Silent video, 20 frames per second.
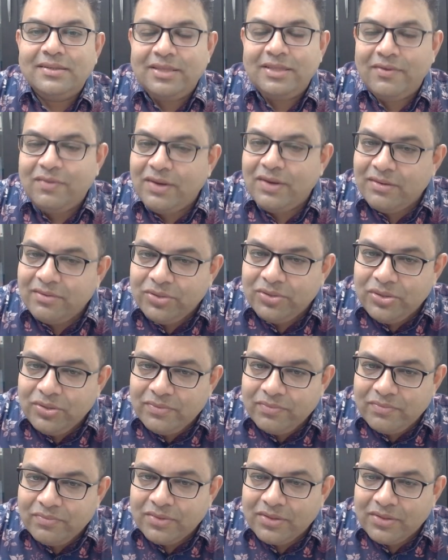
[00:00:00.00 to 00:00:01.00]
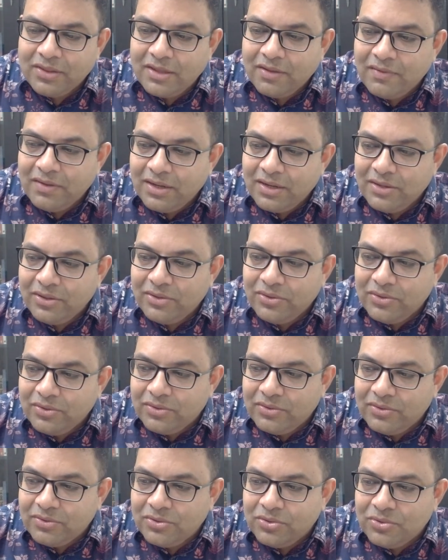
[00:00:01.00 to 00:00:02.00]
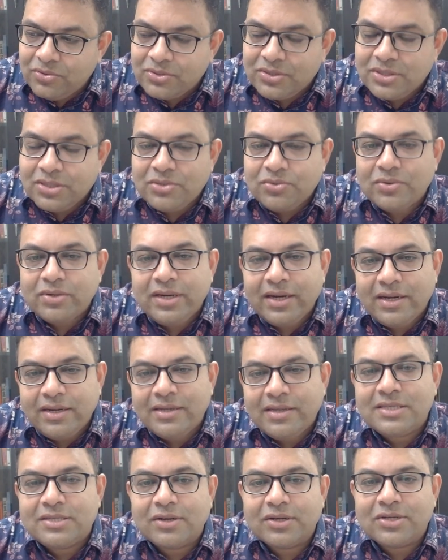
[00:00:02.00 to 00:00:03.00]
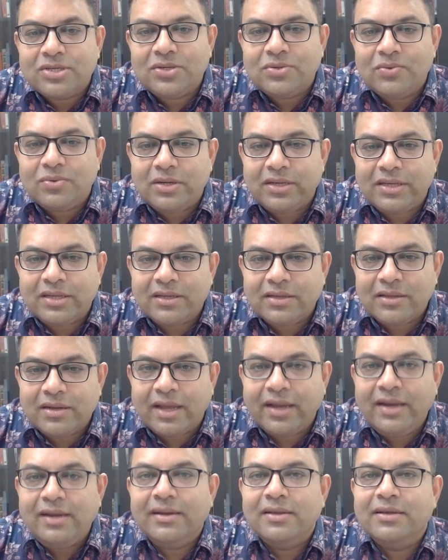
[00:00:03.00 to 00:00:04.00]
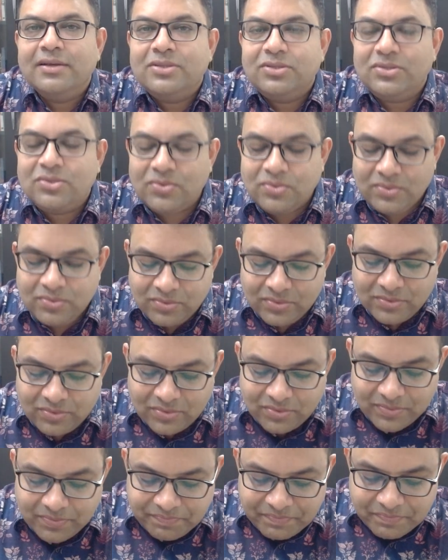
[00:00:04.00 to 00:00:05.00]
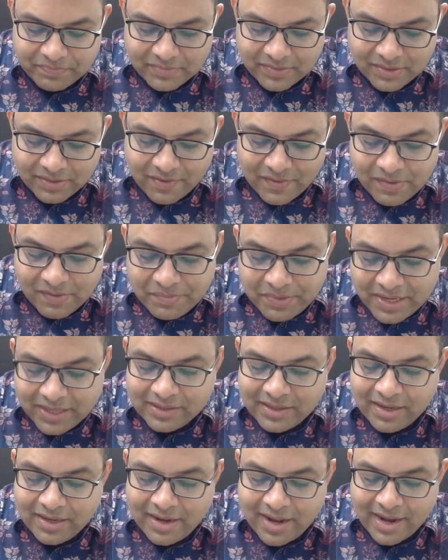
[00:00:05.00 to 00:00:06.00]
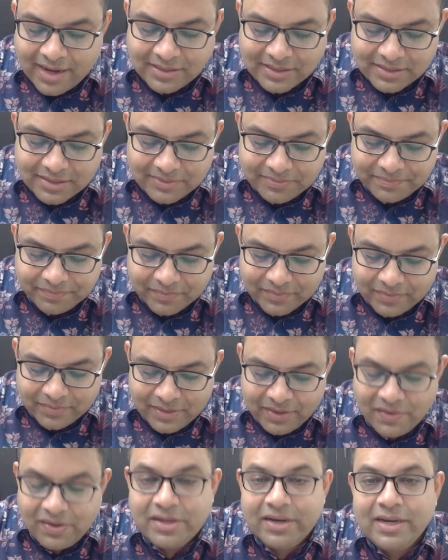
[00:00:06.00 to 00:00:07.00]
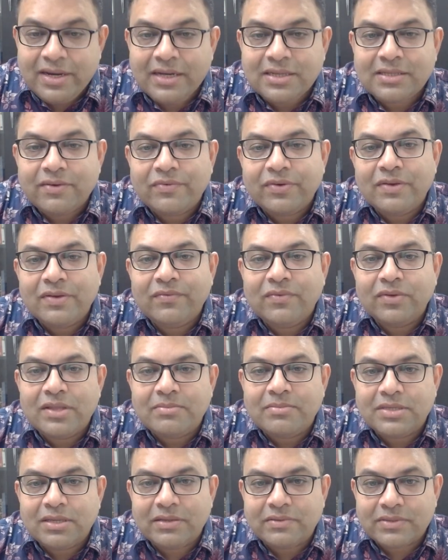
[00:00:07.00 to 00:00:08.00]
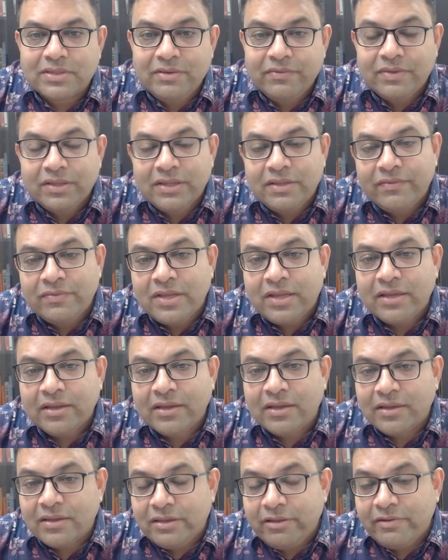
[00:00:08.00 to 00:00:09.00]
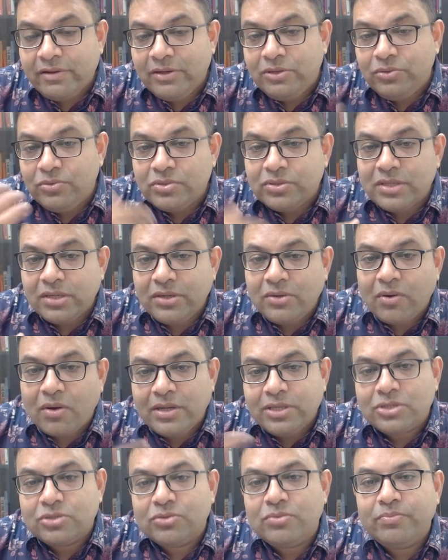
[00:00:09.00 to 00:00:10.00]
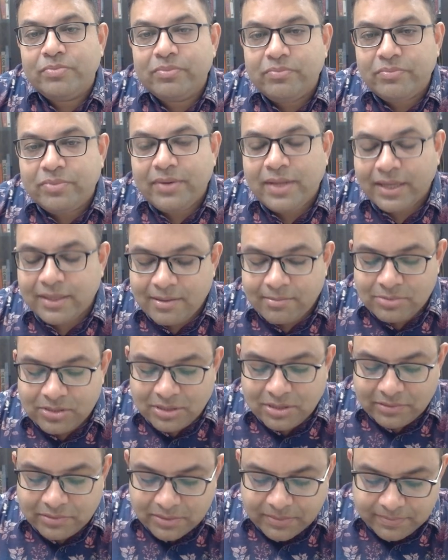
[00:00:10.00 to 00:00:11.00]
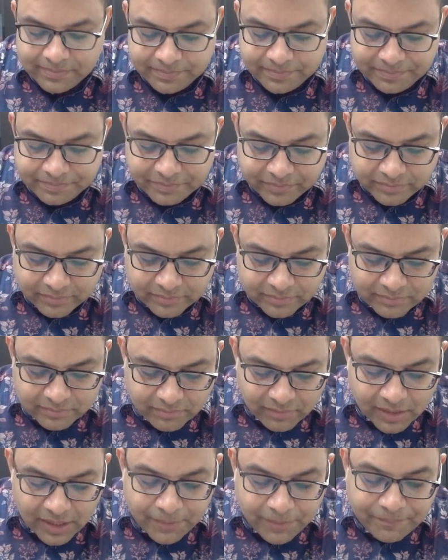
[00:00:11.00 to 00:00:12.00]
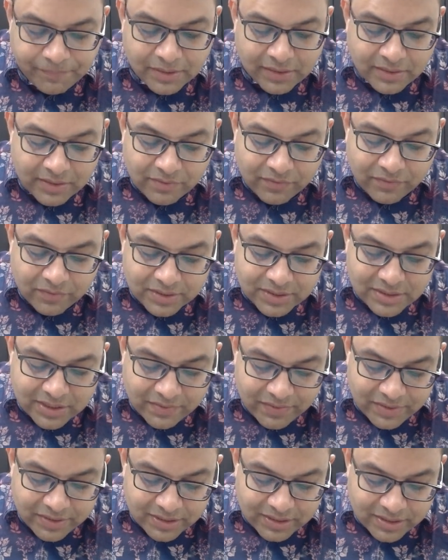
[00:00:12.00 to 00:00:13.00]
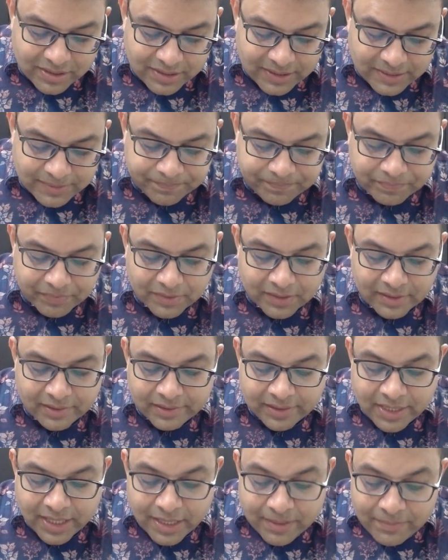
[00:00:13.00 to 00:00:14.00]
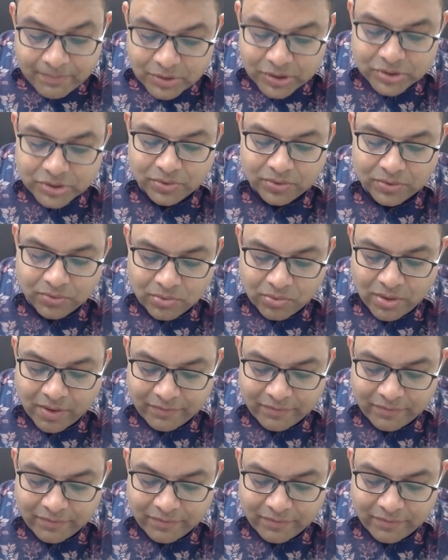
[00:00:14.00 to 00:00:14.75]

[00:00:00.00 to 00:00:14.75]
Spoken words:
they will use it to create destruction only, right? So, they will break their hands. They will create suffering for themselves. Even if they will use the knowledge to break themselves. Verse 73, the immature go